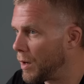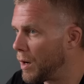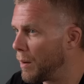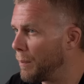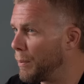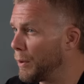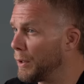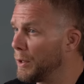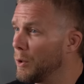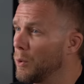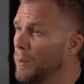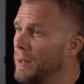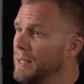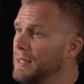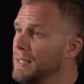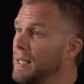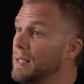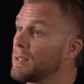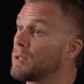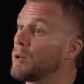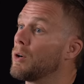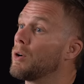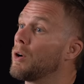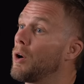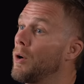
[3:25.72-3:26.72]
Our body always has
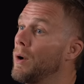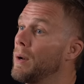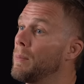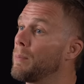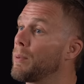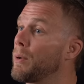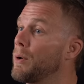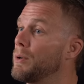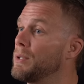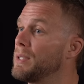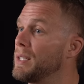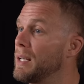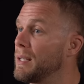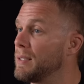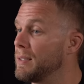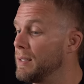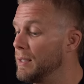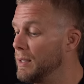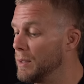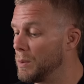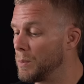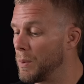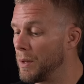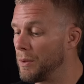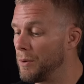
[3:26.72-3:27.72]
ongoing
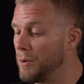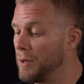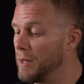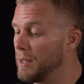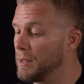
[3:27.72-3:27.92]
processes, whether